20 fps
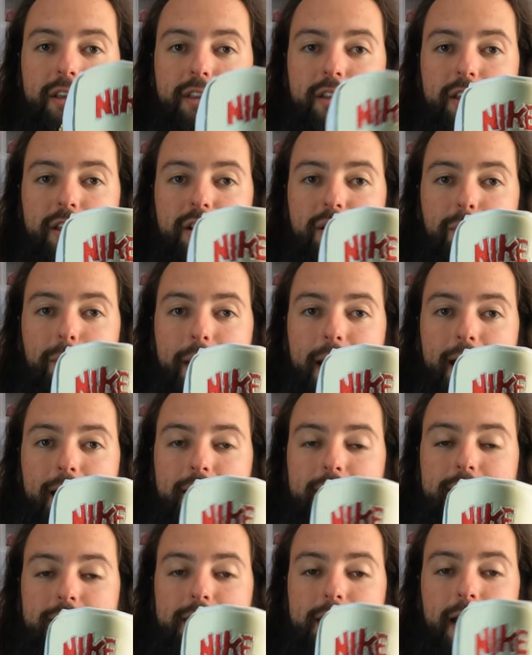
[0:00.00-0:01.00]
little
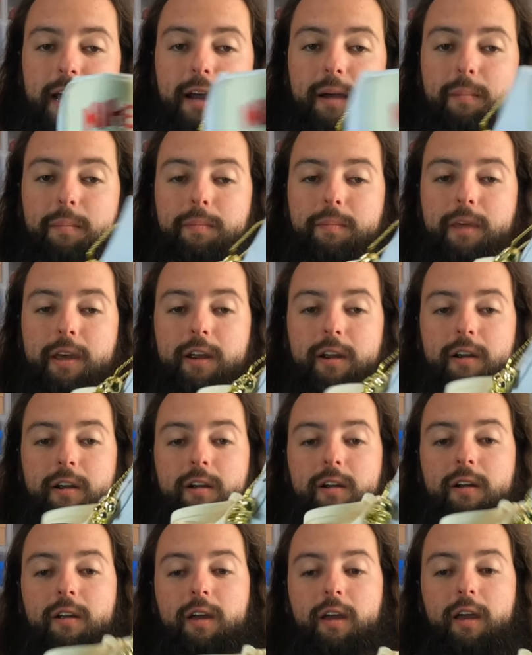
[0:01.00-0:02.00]
back tab
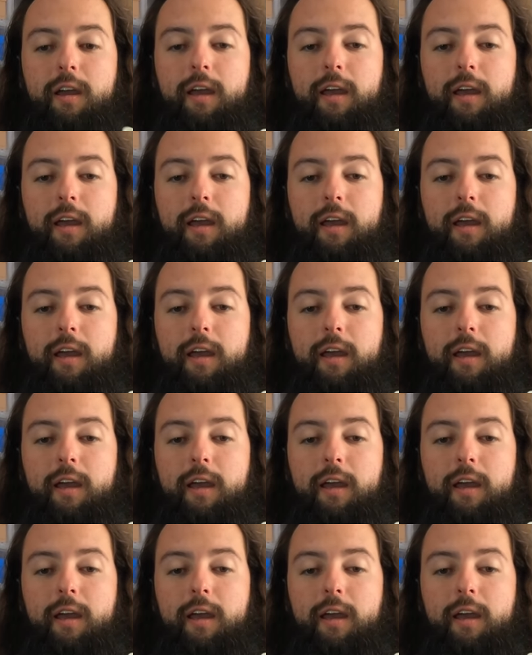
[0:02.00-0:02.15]
there